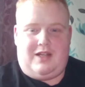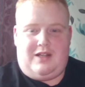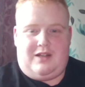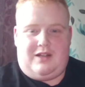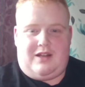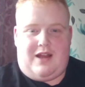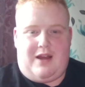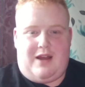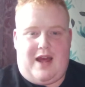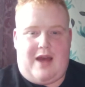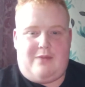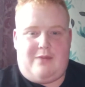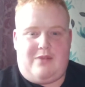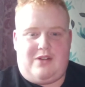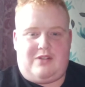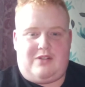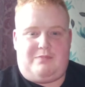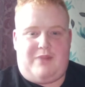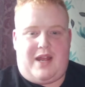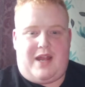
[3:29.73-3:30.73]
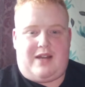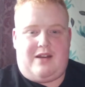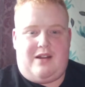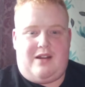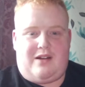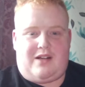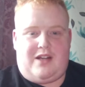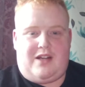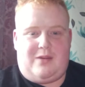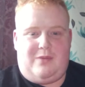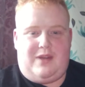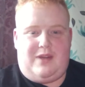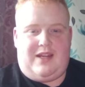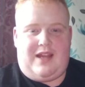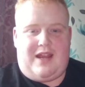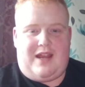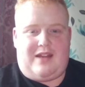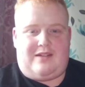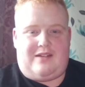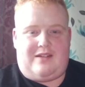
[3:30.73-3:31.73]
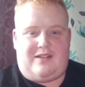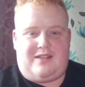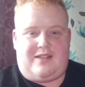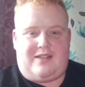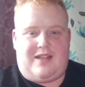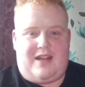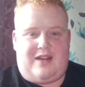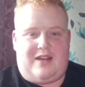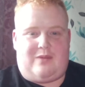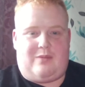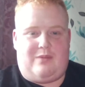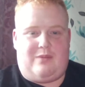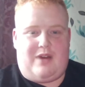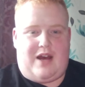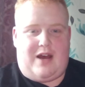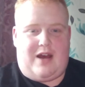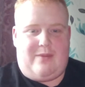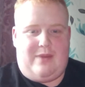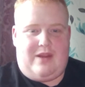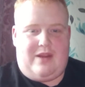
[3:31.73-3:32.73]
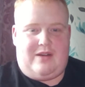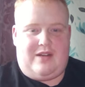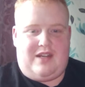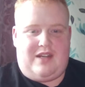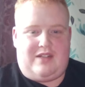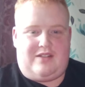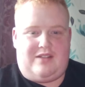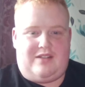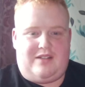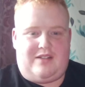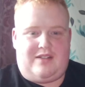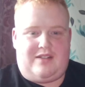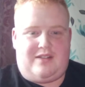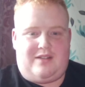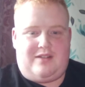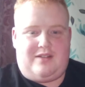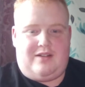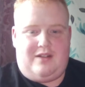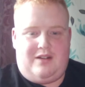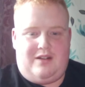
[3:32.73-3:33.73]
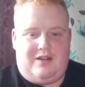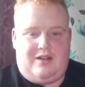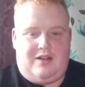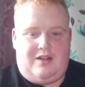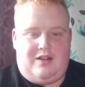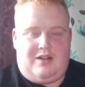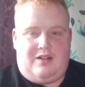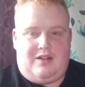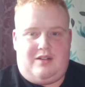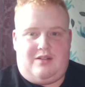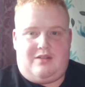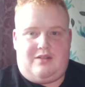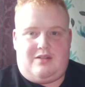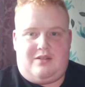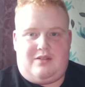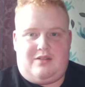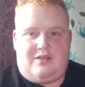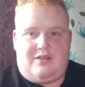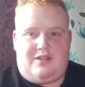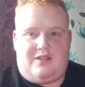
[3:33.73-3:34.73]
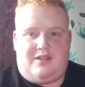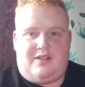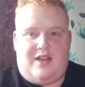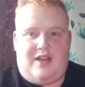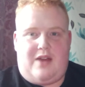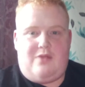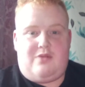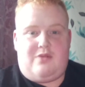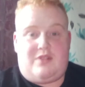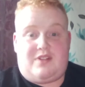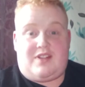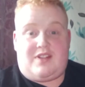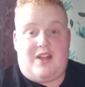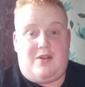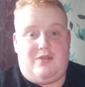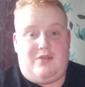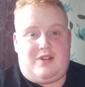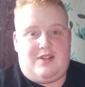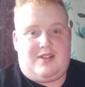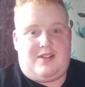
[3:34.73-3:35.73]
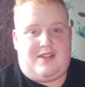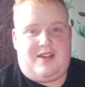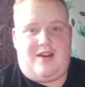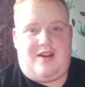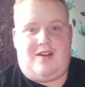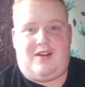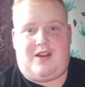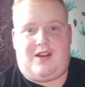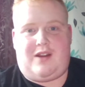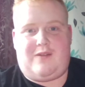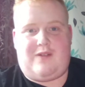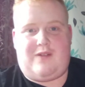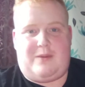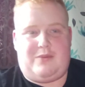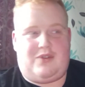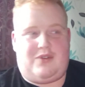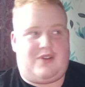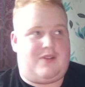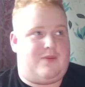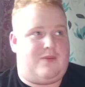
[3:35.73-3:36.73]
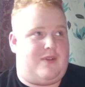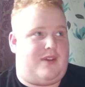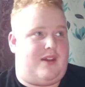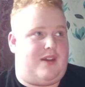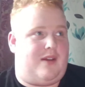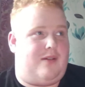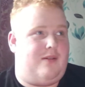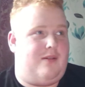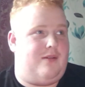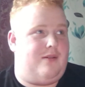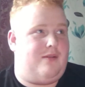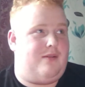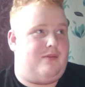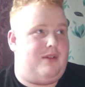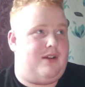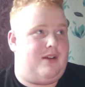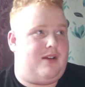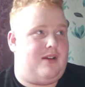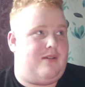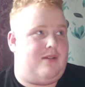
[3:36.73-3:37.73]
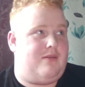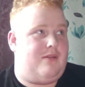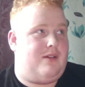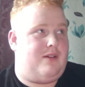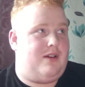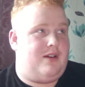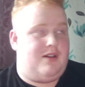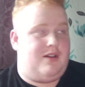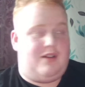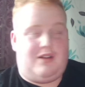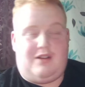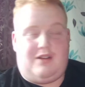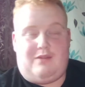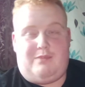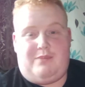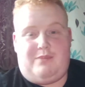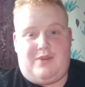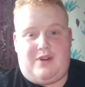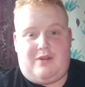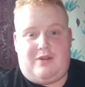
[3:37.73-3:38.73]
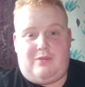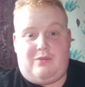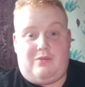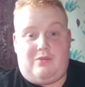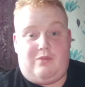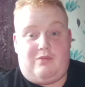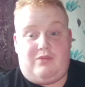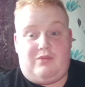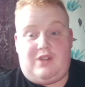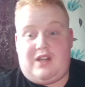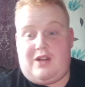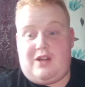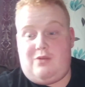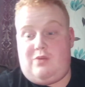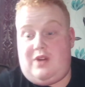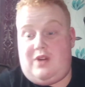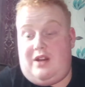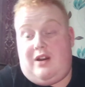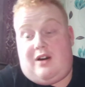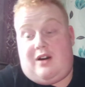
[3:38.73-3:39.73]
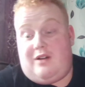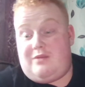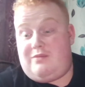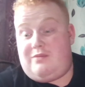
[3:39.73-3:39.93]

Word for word: how much bad luck can we get in this team? I mean, it's just so so concerning if I'm honest with you, you know. But you know we are